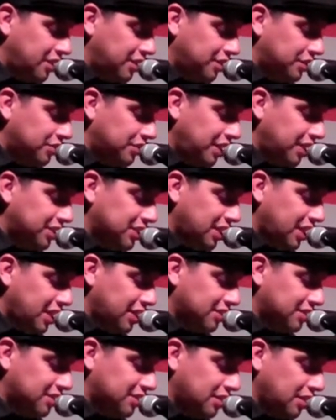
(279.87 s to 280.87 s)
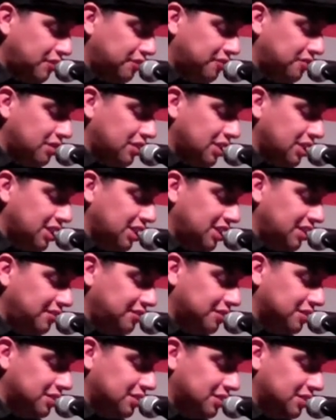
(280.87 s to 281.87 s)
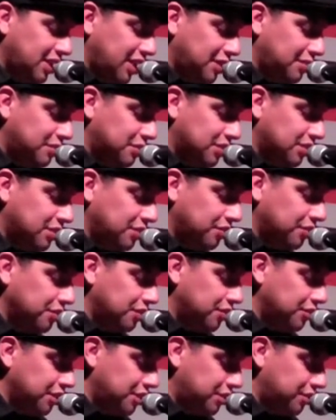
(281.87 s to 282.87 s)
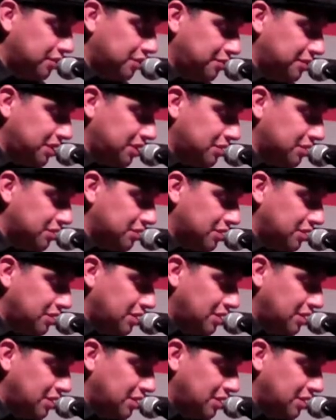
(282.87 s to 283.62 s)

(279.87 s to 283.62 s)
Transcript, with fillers: trash cans stuffed with leaves and stems and other green trimmings.